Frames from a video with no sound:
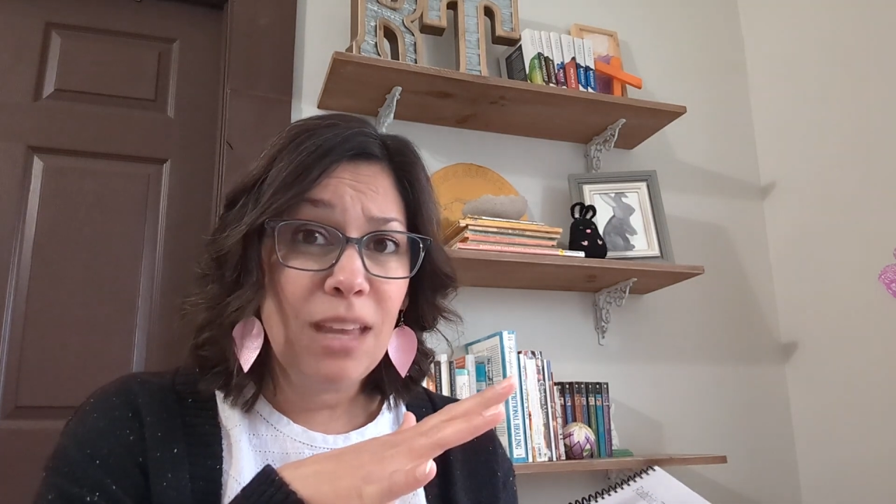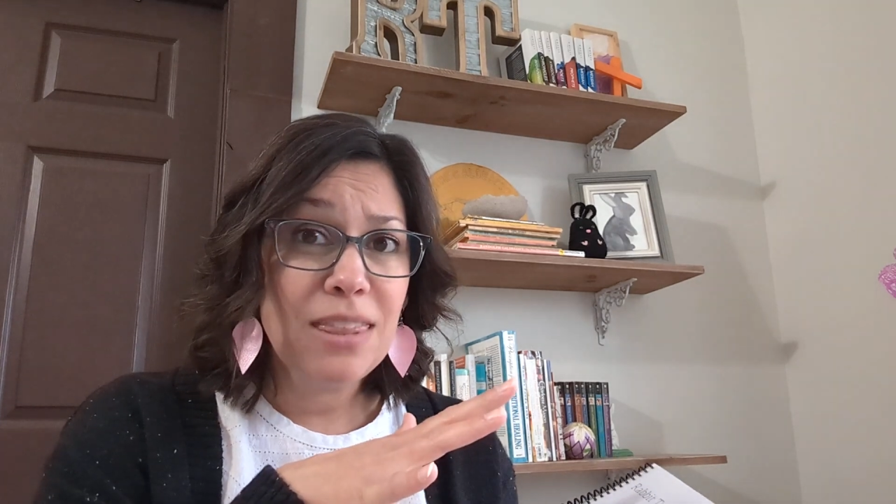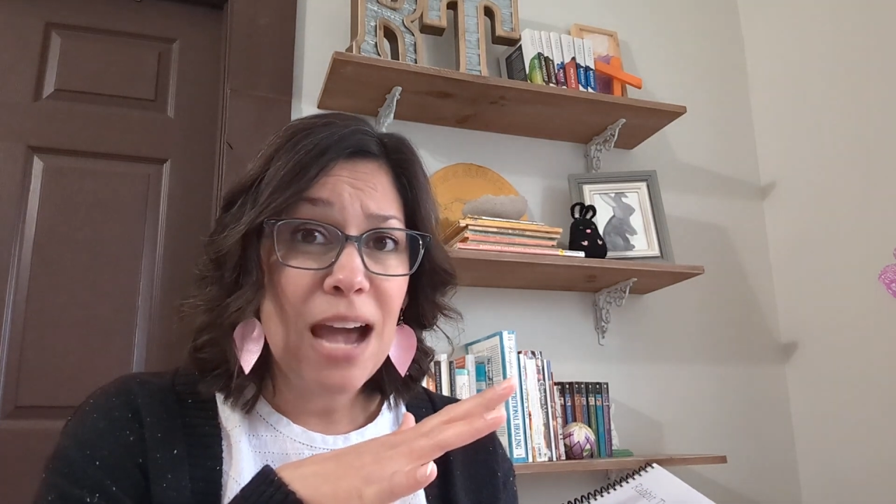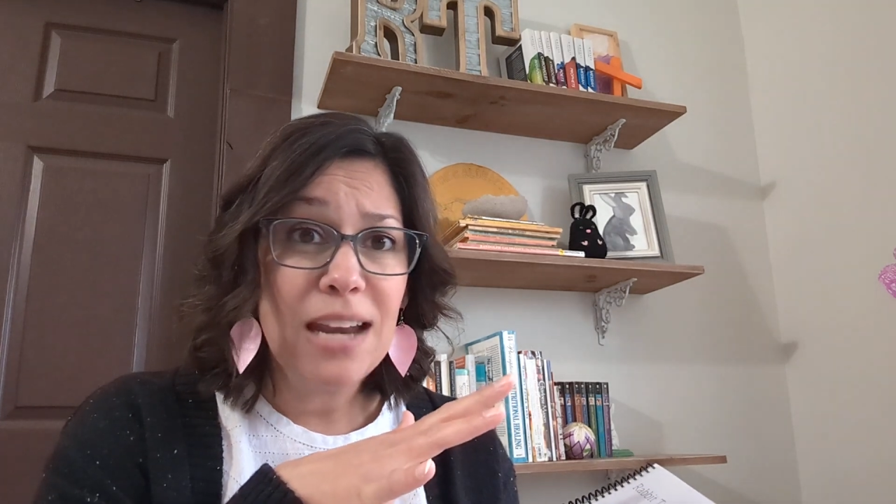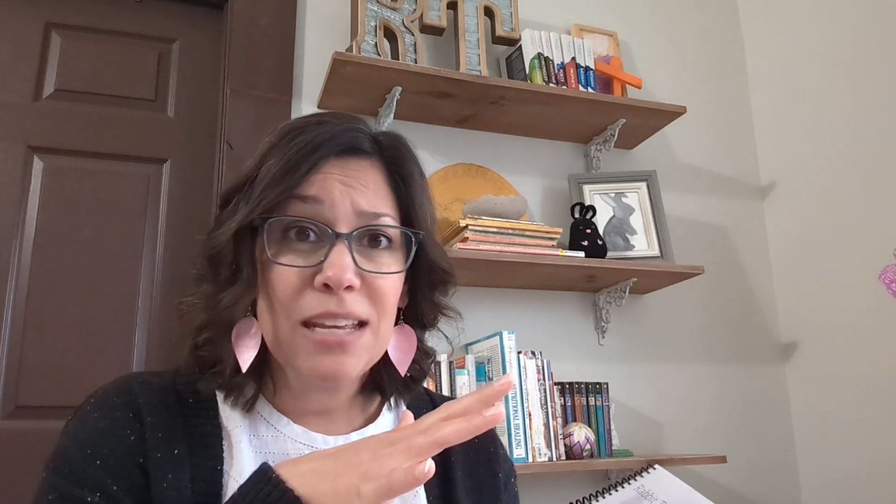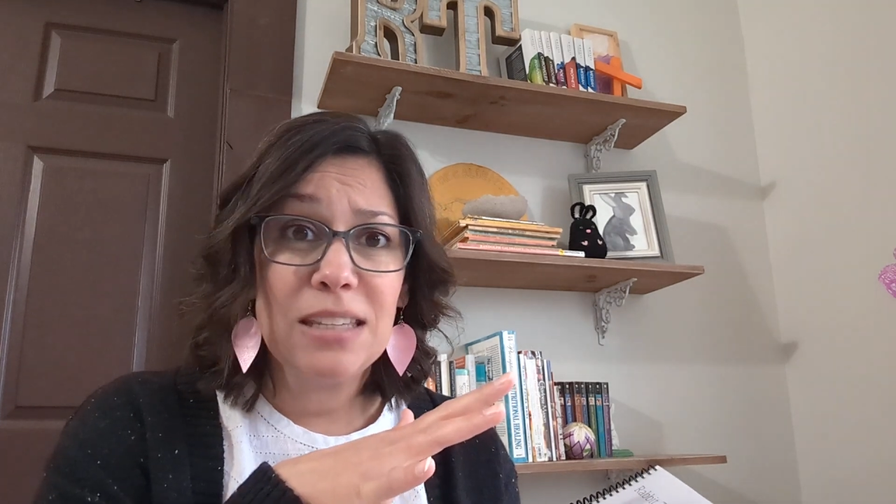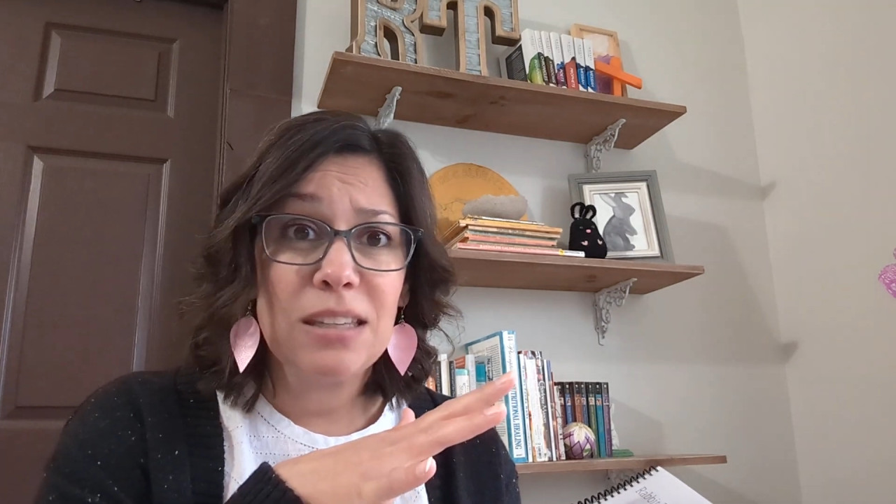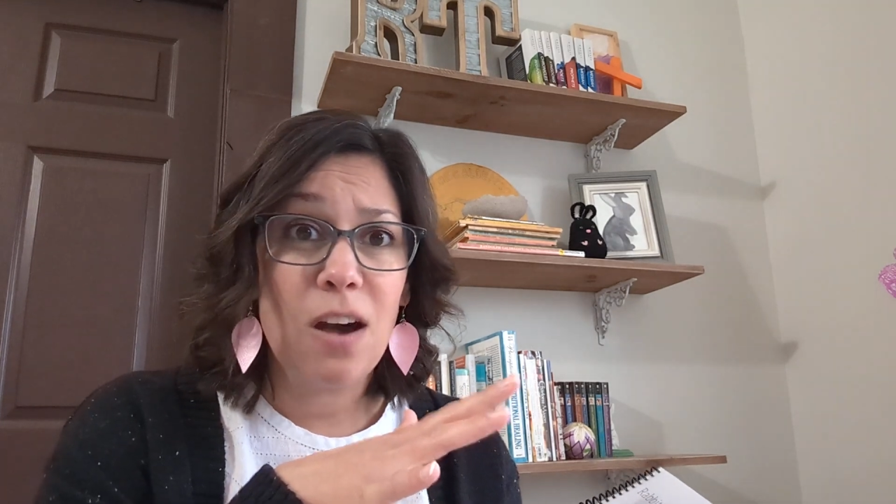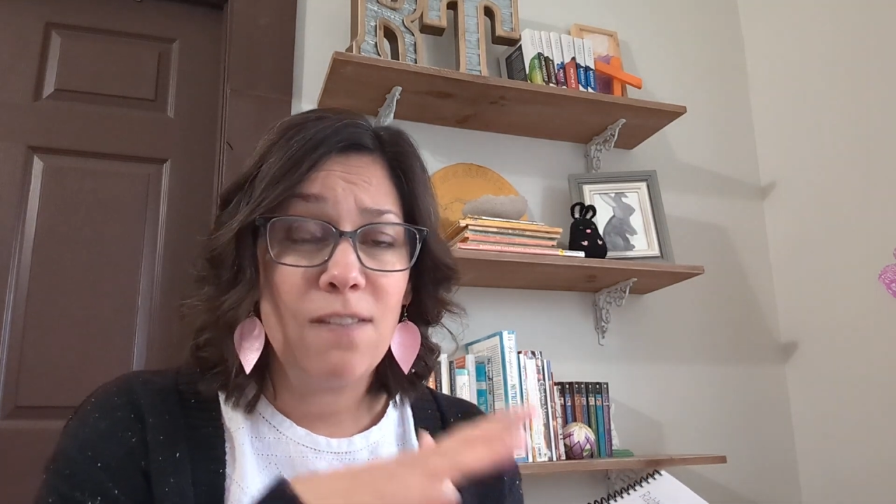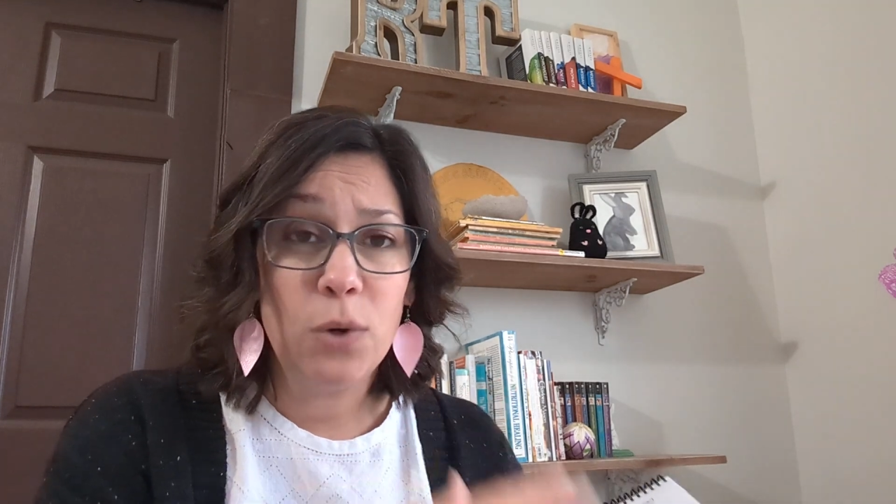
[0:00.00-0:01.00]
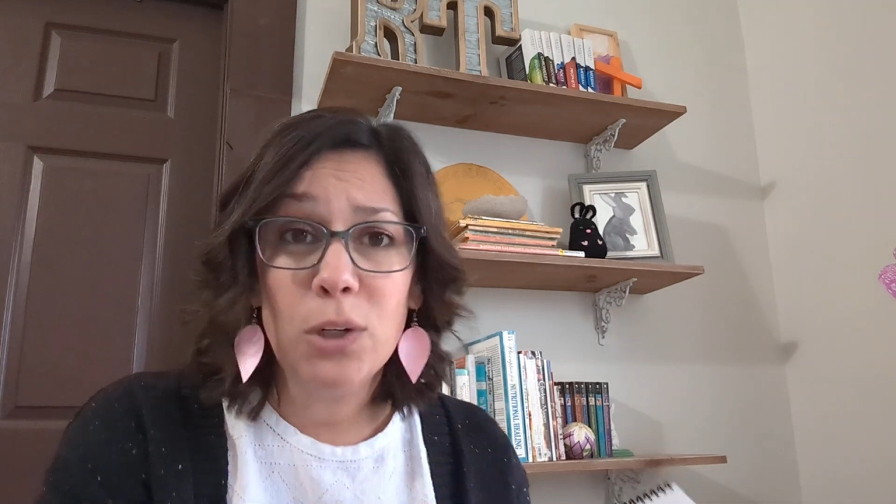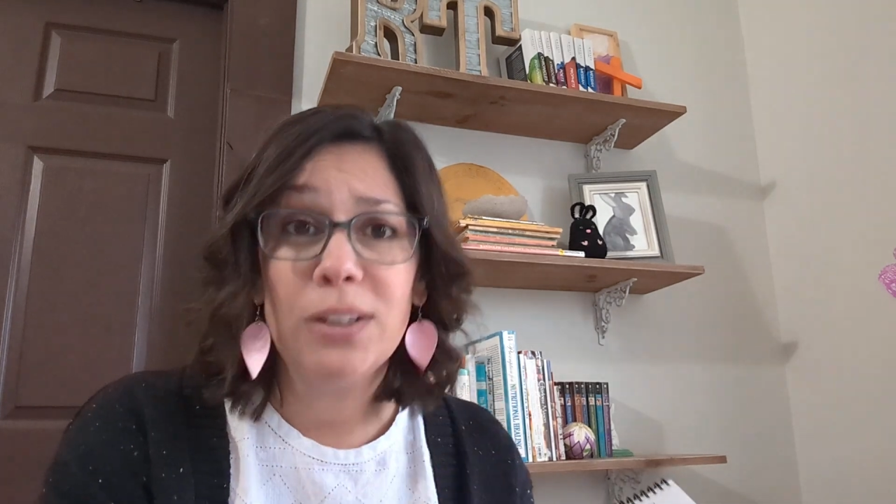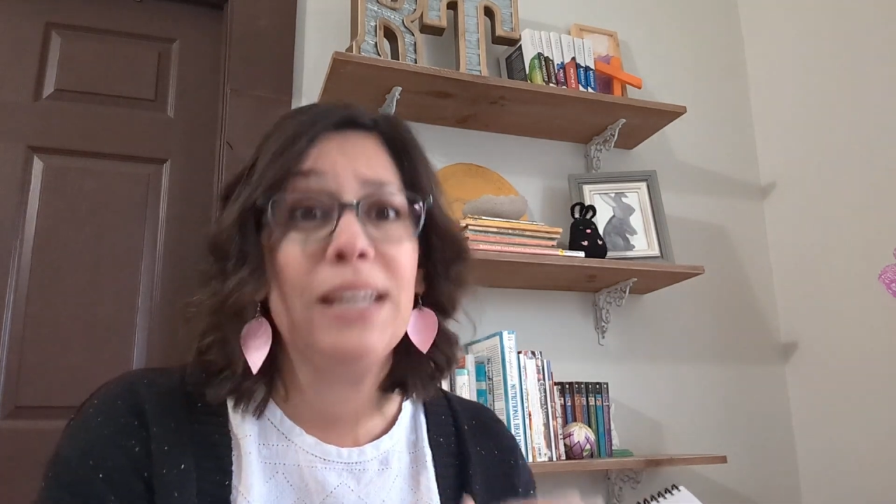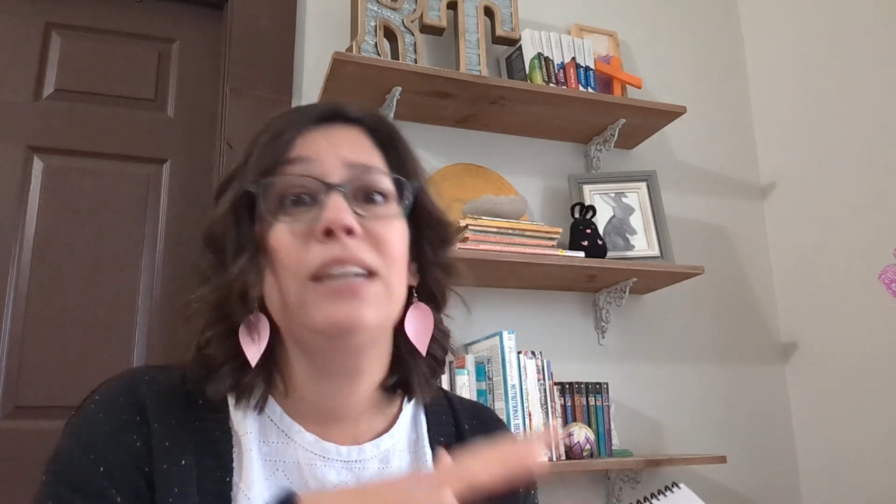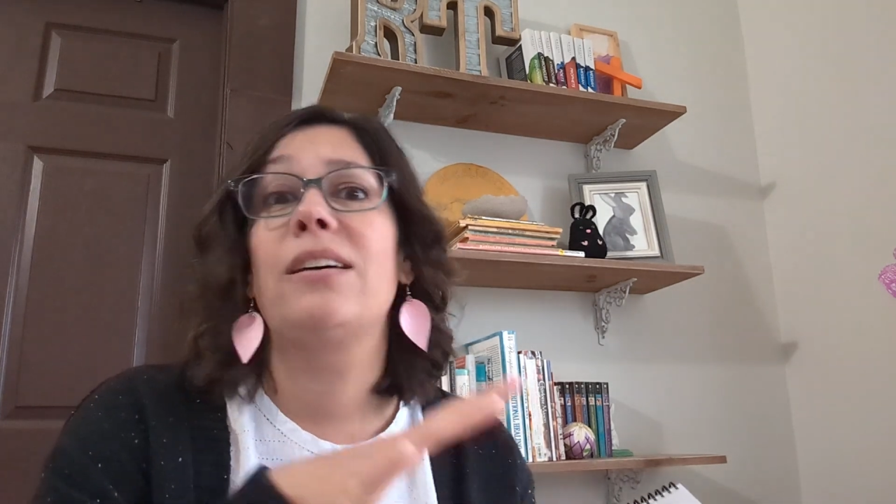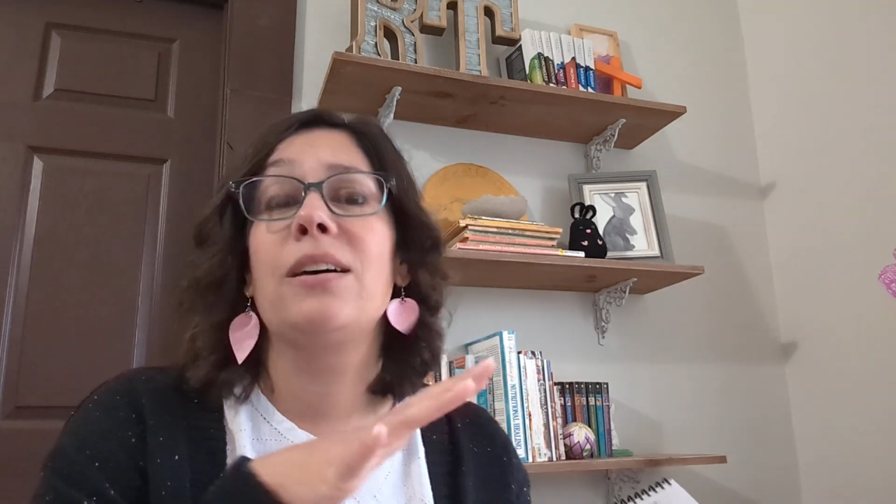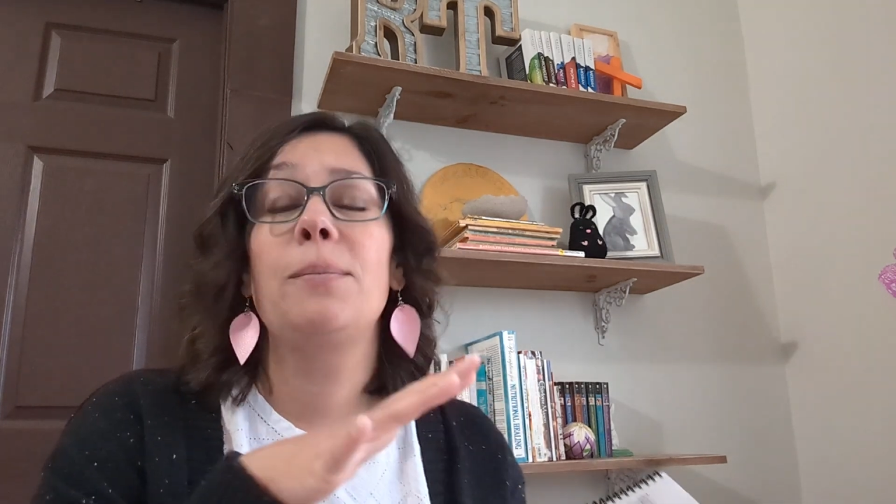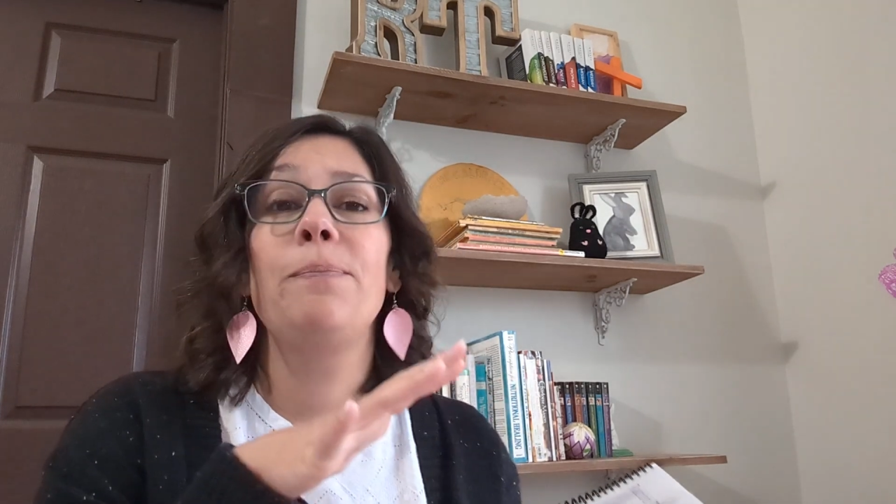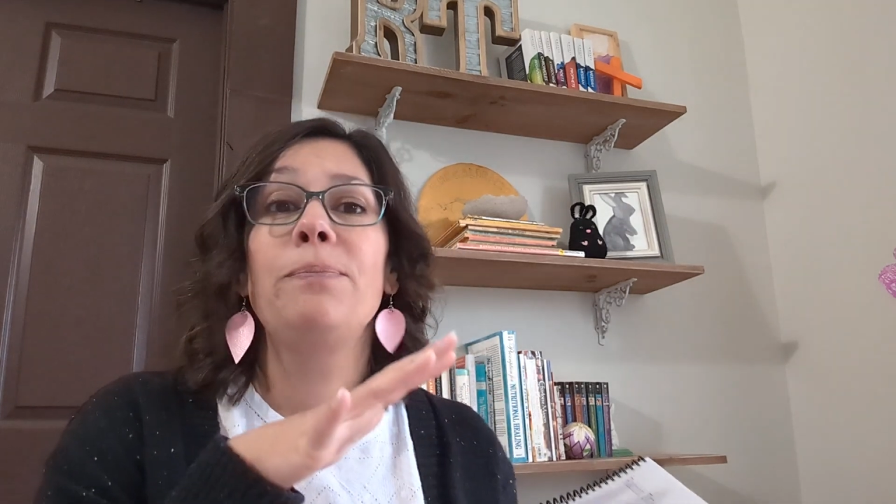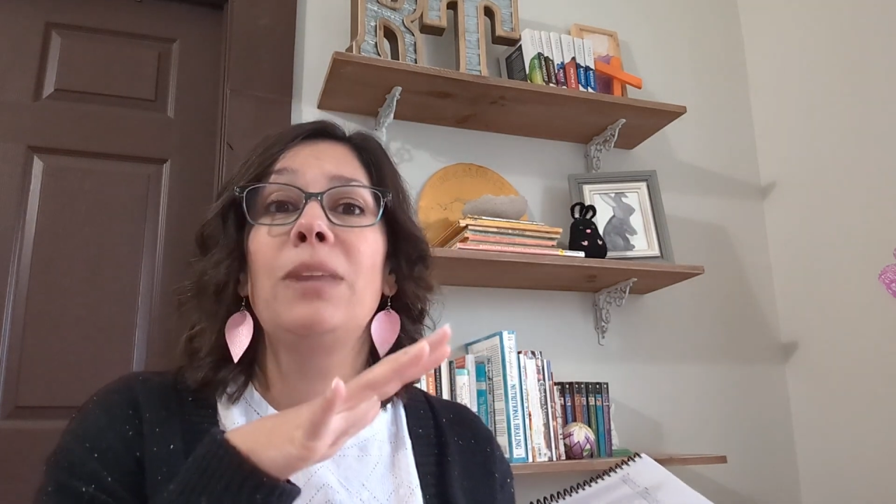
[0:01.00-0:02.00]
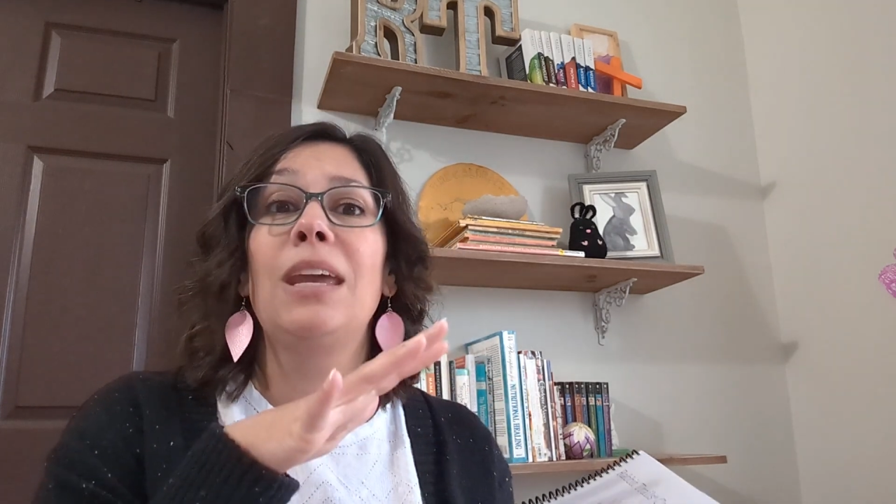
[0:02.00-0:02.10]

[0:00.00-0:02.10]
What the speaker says: that is a full curriculum,